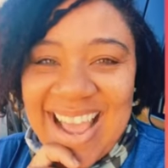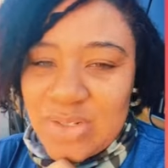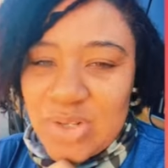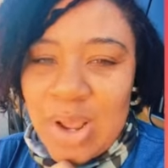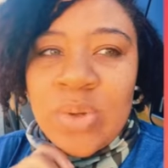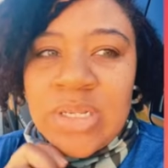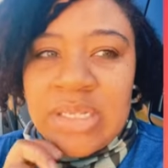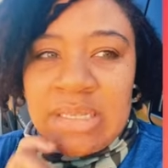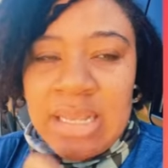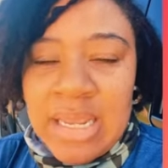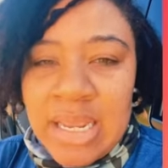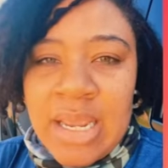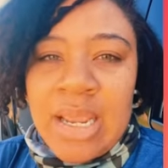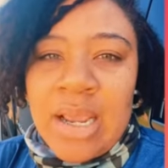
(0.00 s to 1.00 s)
So I was
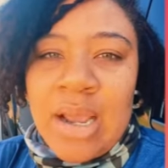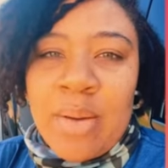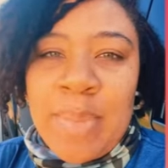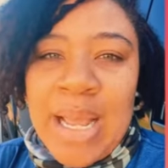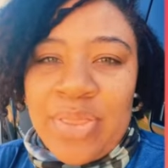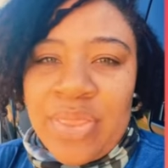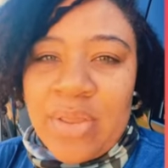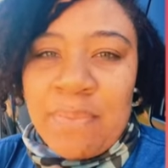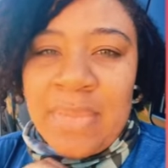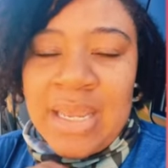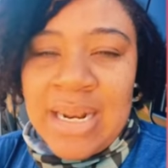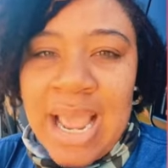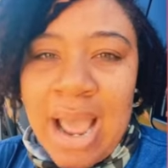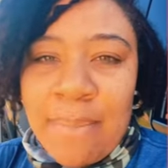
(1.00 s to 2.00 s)
thinking about the
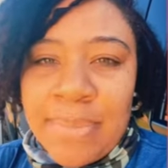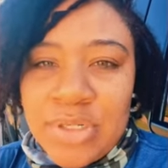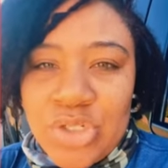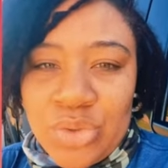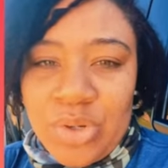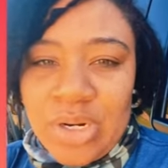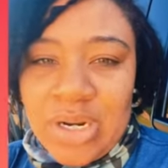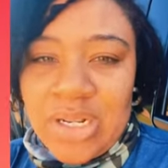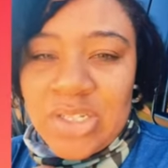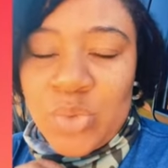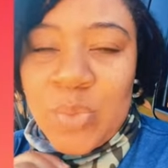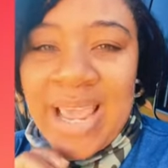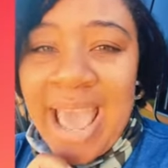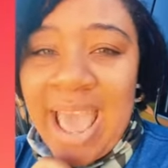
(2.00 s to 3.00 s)
many
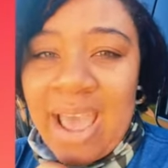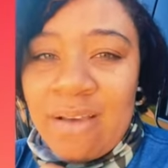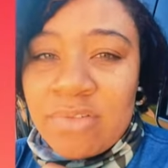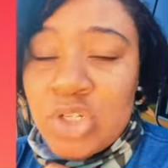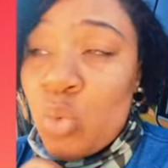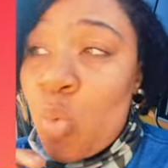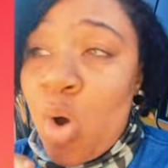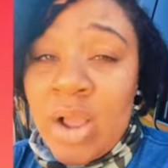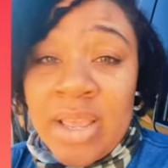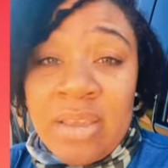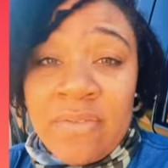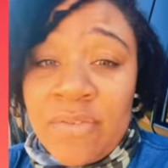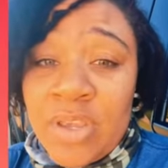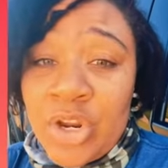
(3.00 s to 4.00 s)
opportunities we have to walk
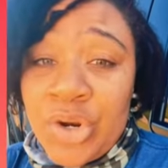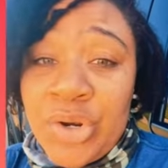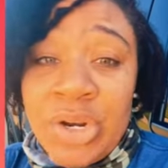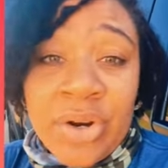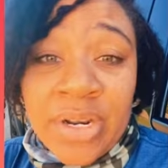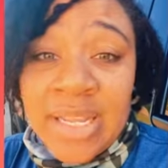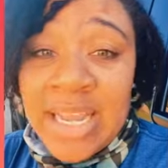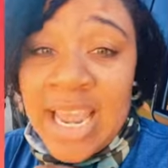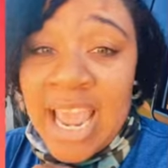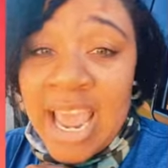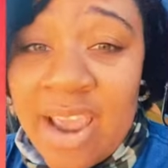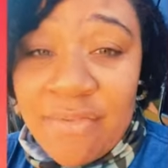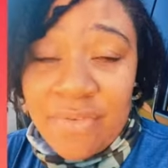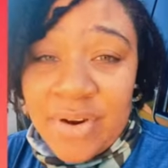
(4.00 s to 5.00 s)
in fear nearly
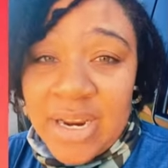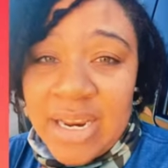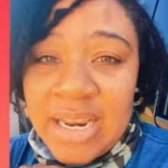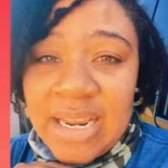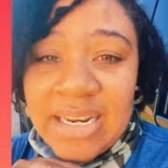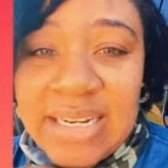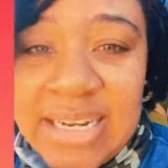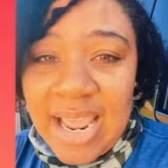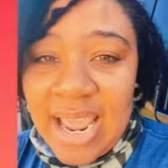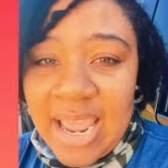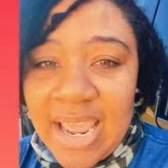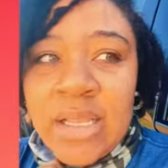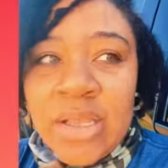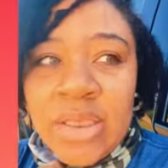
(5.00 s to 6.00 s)
every day.
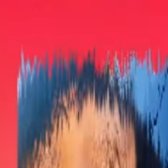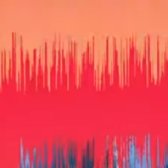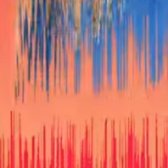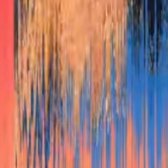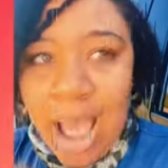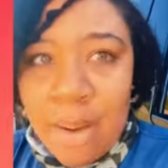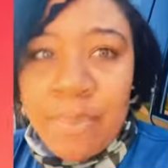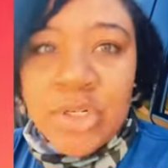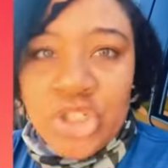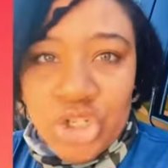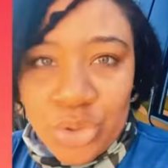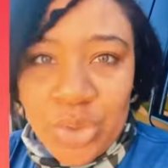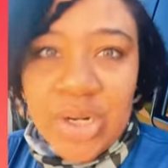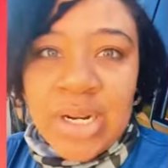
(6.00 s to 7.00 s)
The
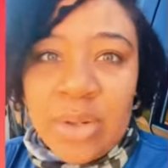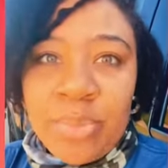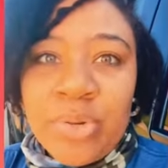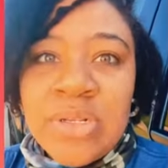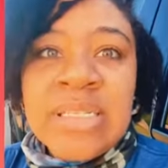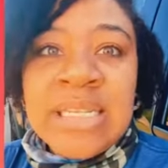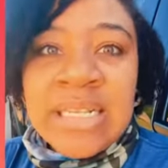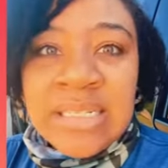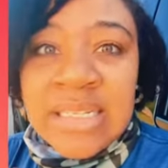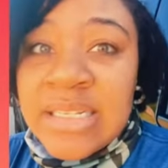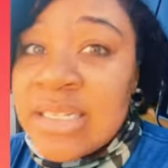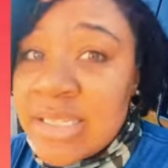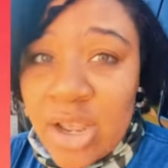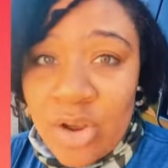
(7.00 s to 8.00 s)
opportunity presents
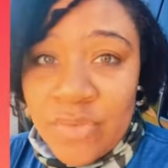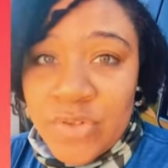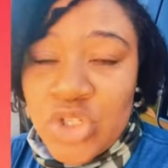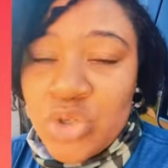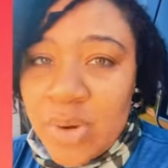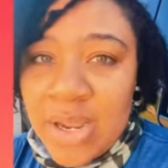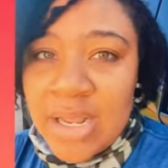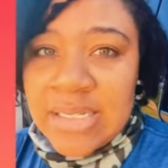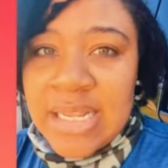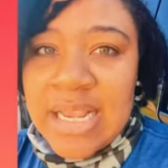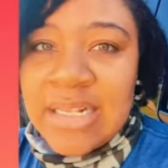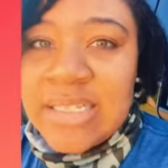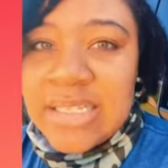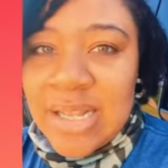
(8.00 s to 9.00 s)
itself to us
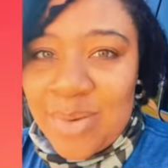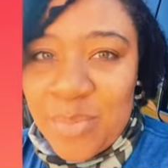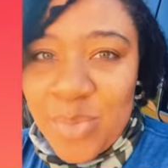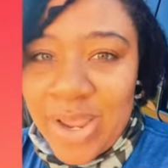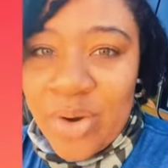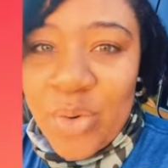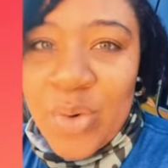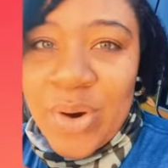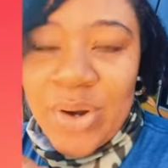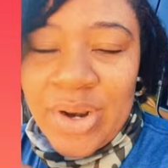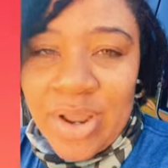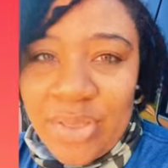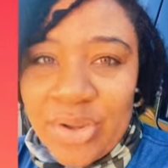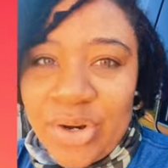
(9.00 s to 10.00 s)
in some way or
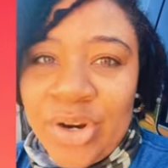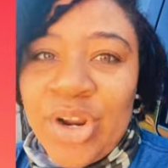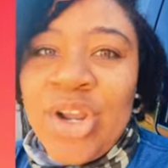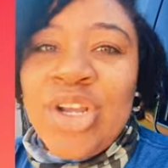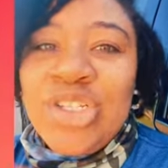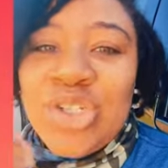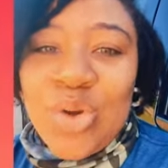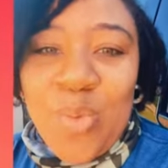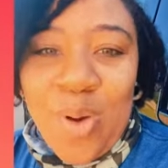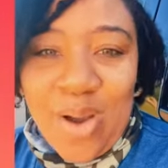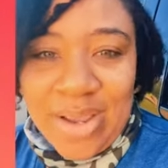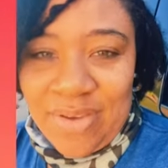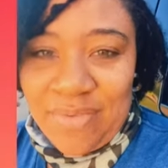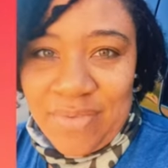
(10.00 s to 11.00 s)
another to
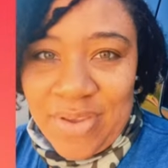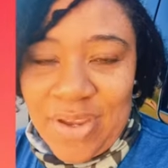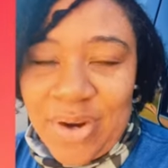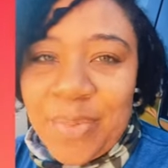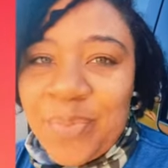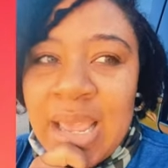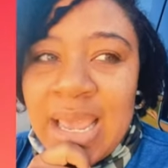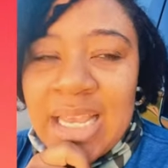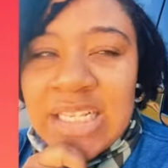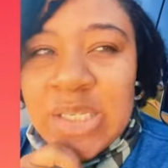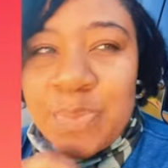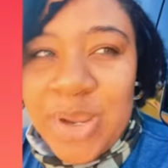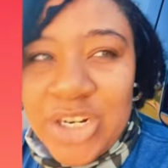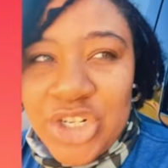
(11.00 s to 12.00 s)
walk in fear,
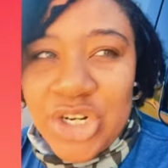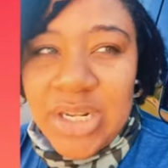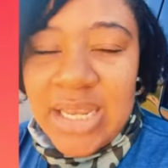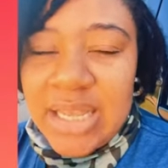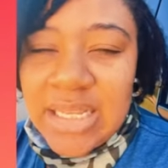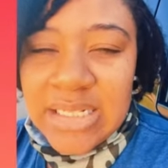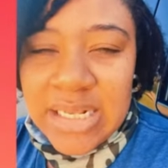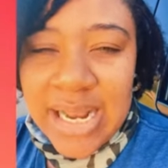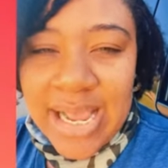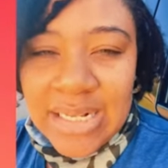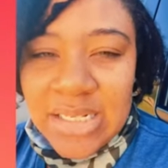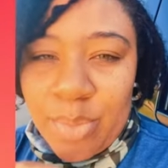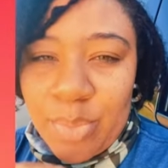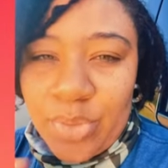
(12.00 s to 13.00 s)
especially in this
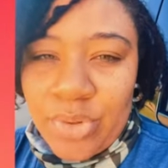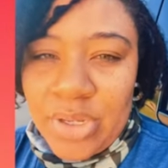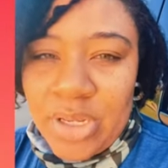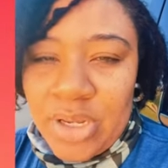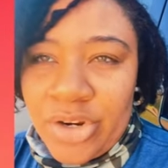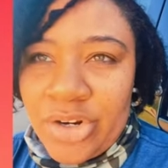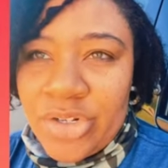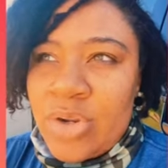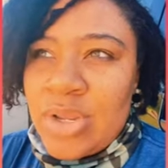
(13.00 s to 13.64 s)
last couple years.